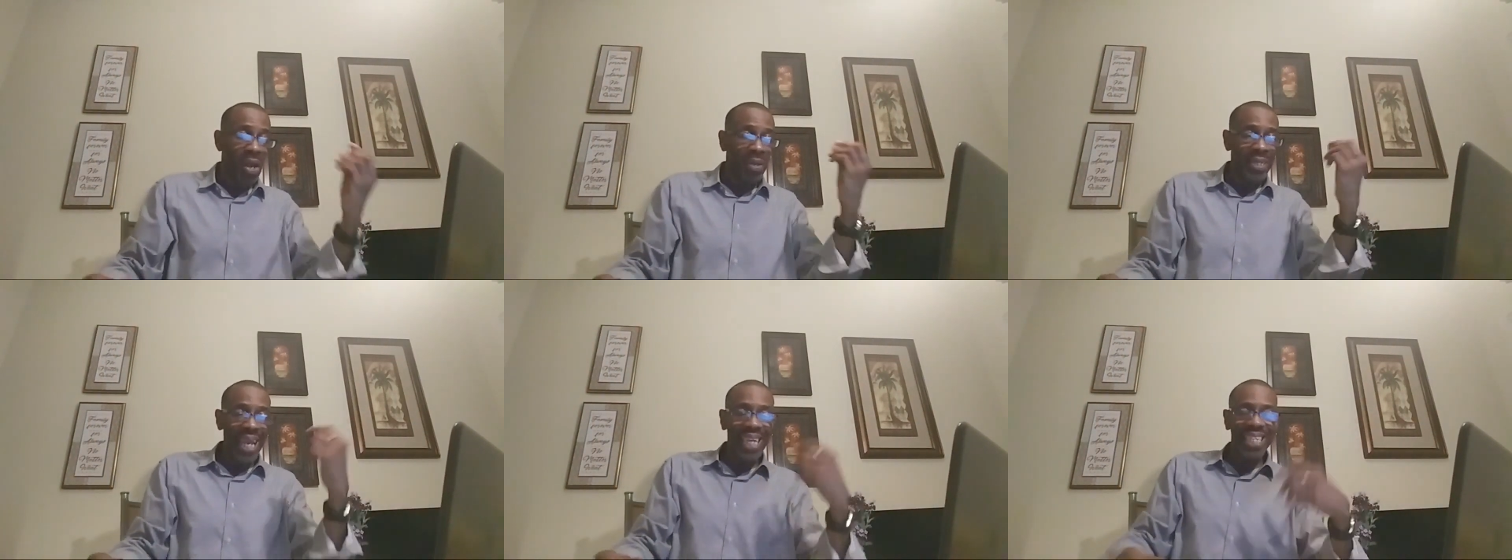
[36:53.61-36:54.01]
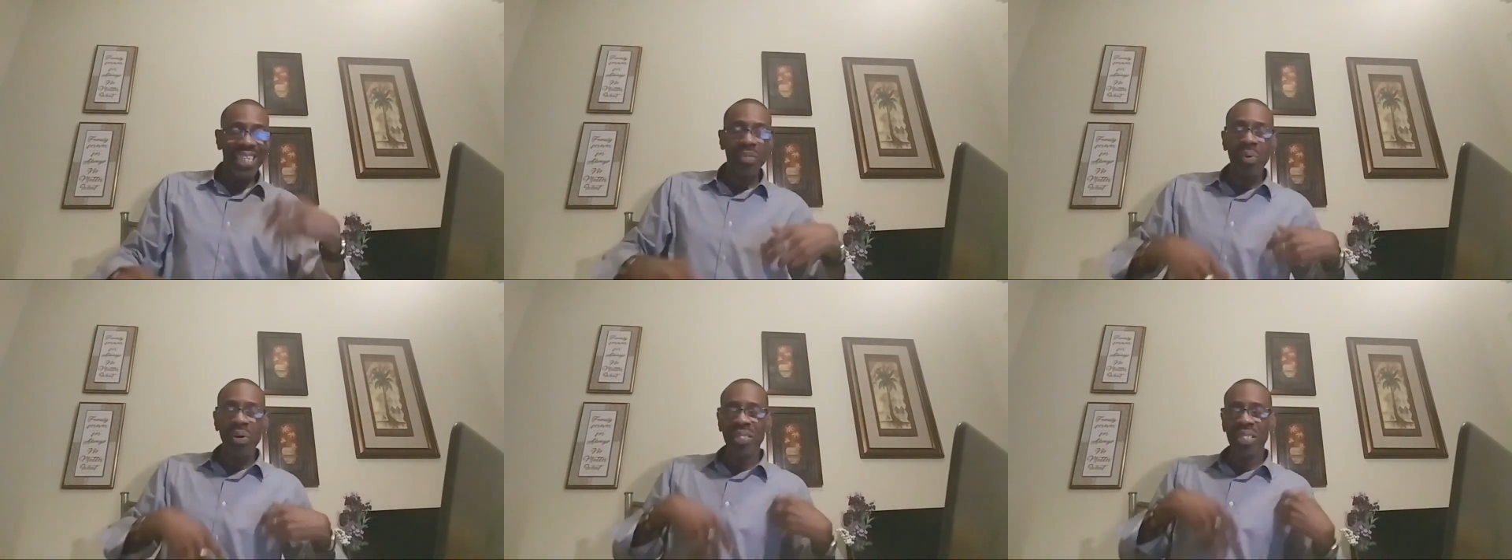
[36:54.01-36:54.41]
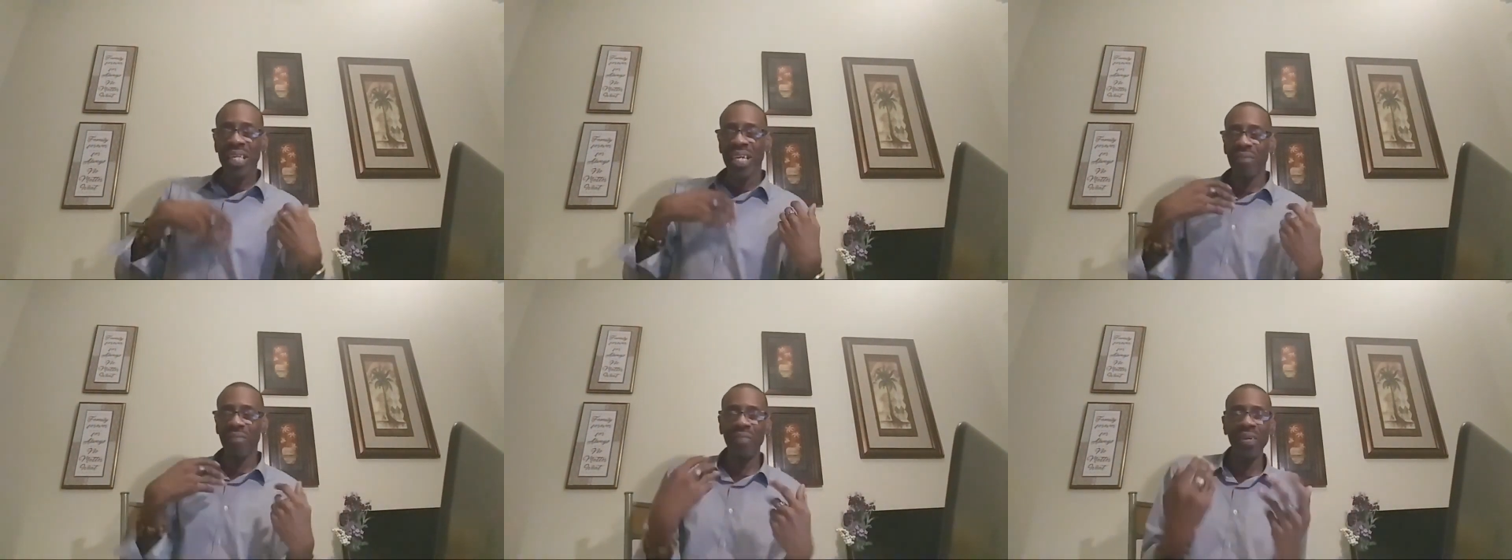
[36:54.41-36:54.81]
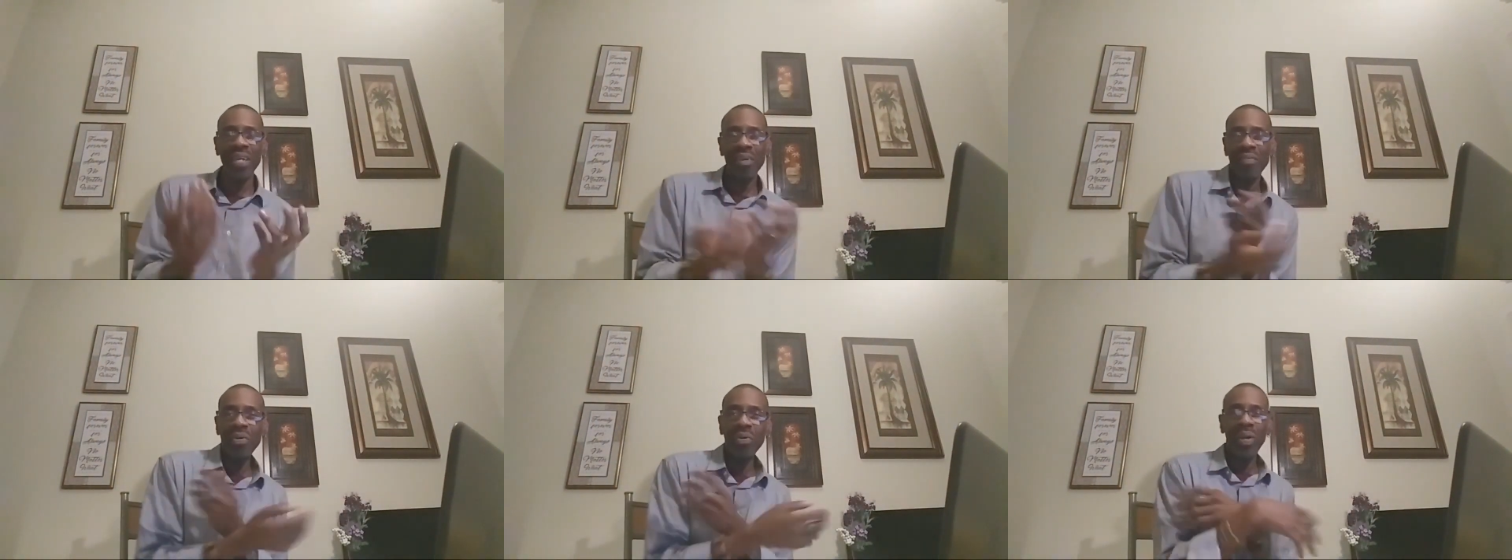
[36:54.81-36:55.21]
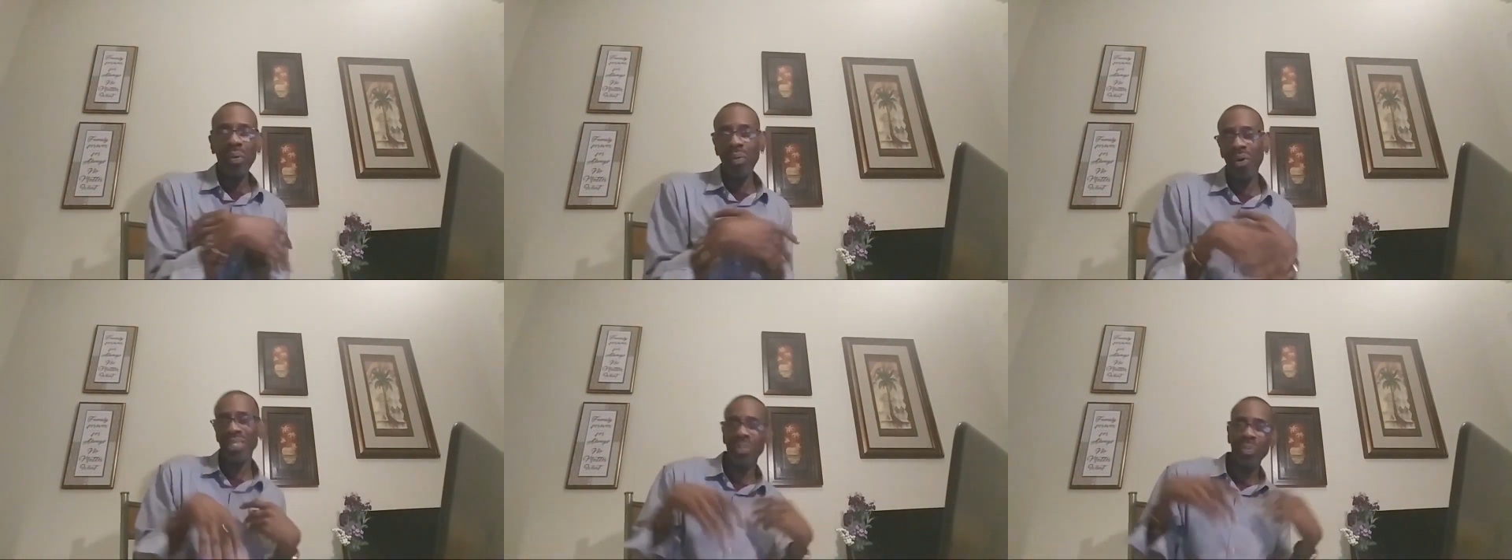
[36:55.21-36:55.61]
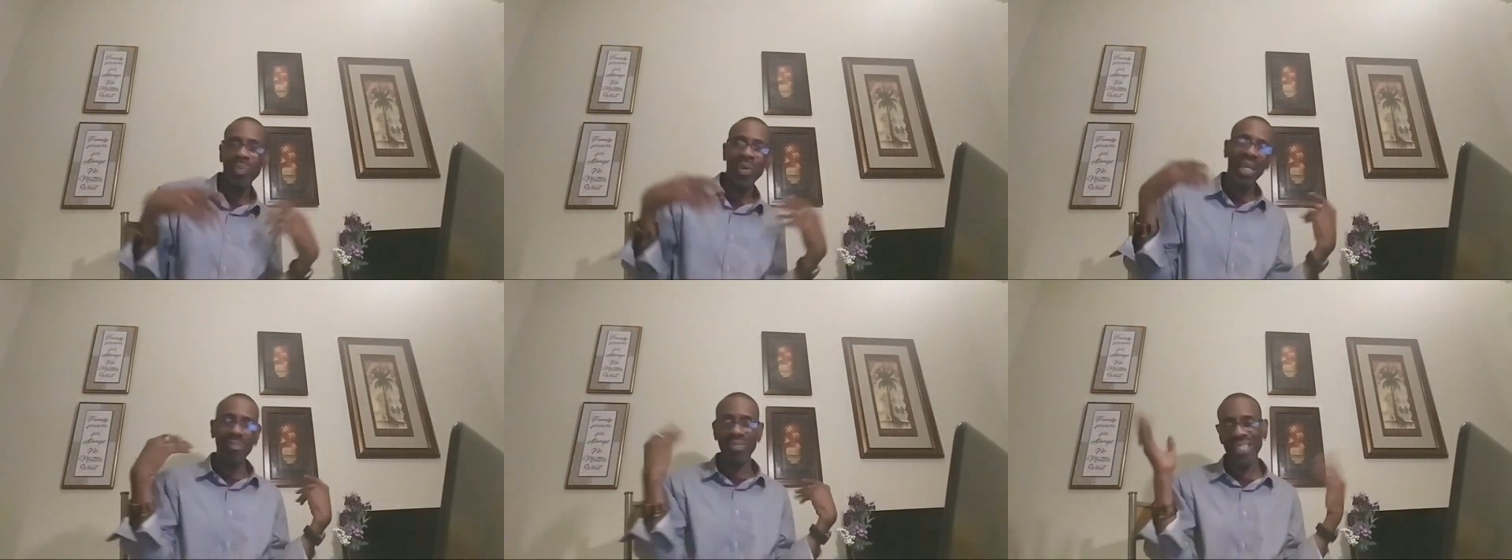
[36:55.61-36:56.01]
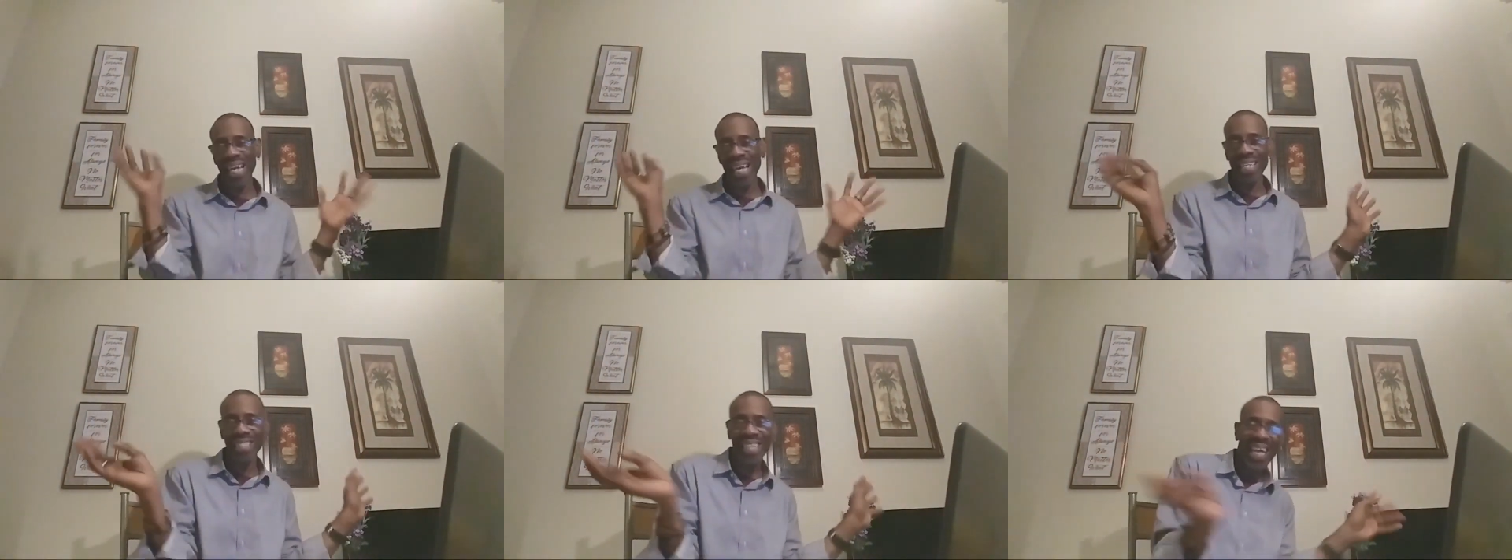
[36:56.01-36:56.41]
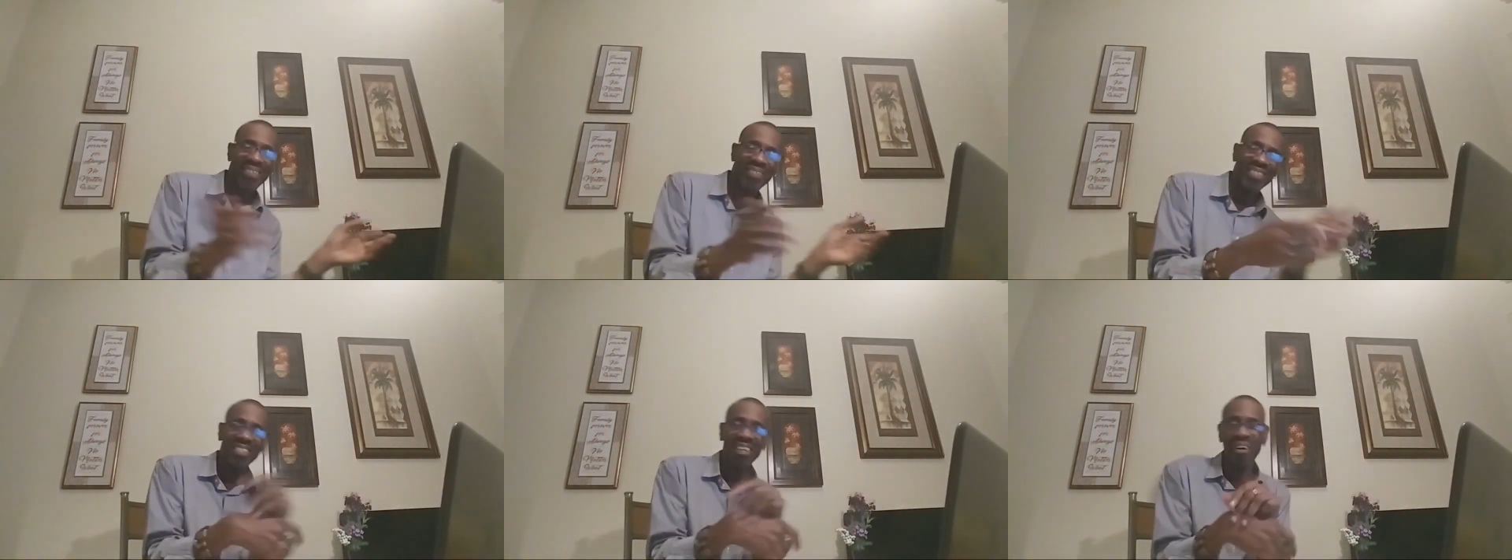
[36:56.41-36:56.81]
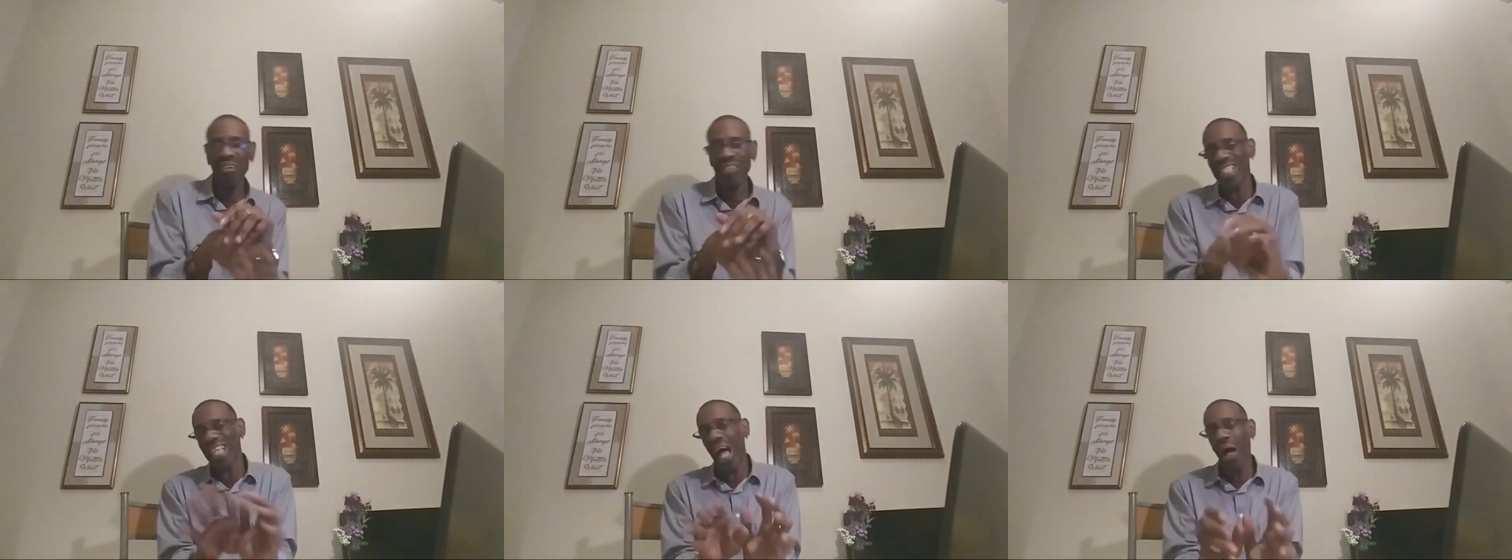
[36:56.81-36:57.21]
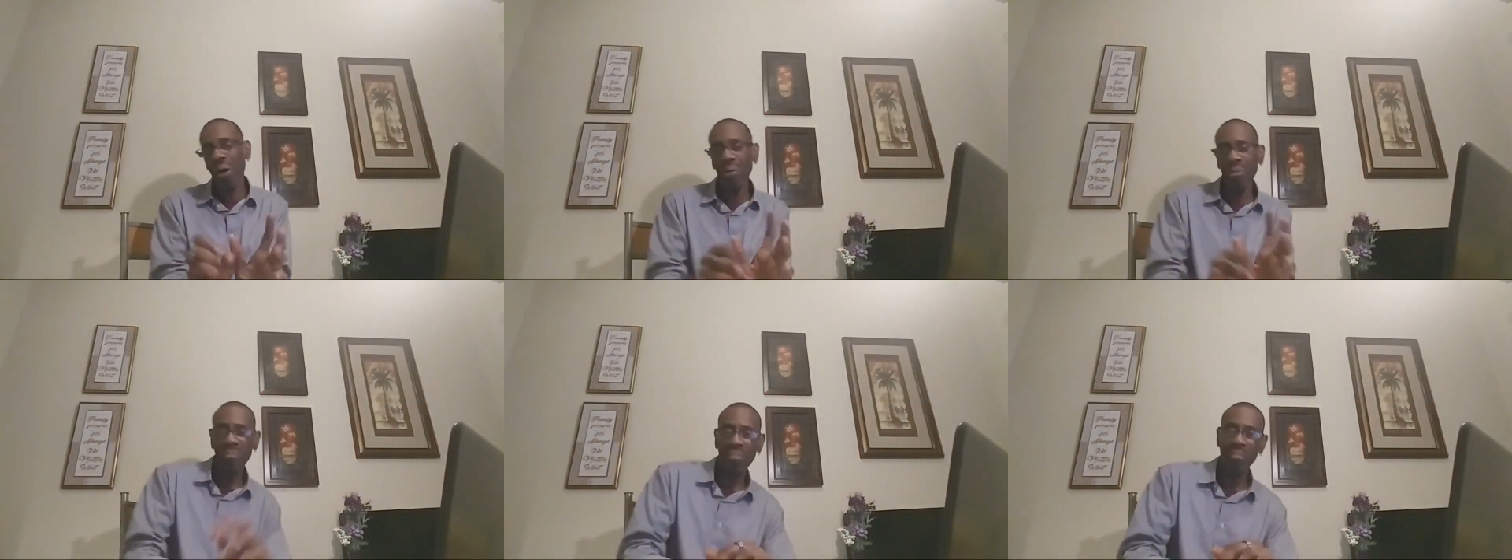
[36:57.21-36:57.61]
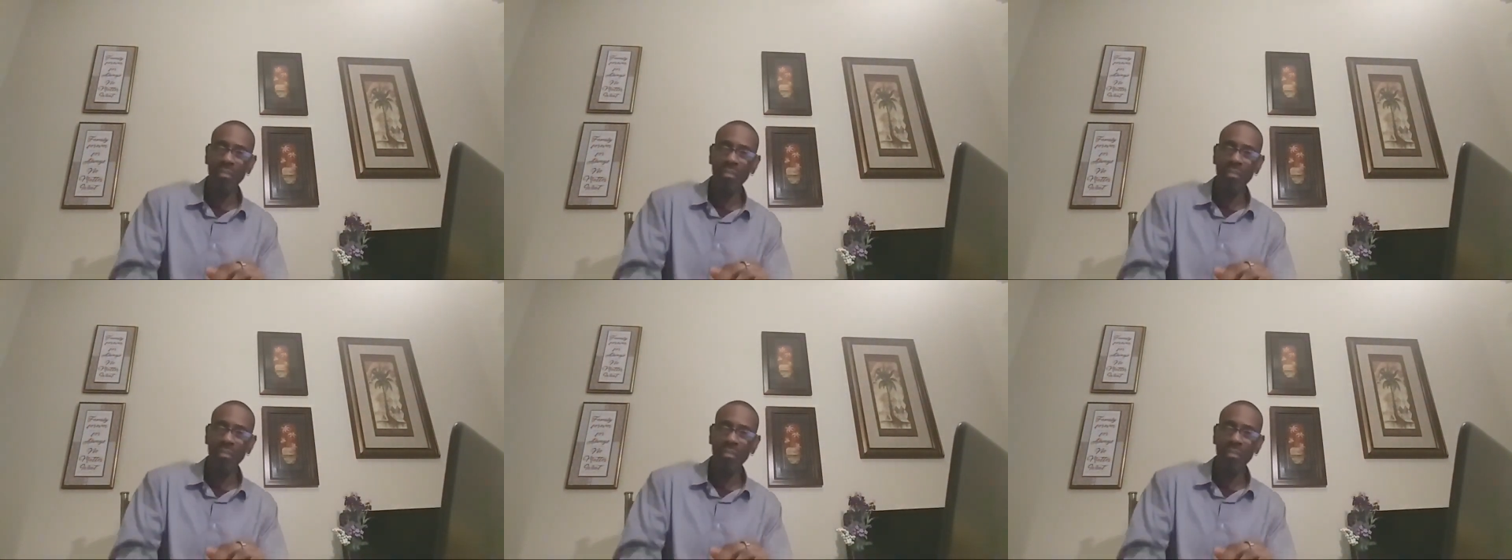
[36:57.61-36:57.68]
they just wanted to get a feel of who he was and what he was saying inside his songs. That's all.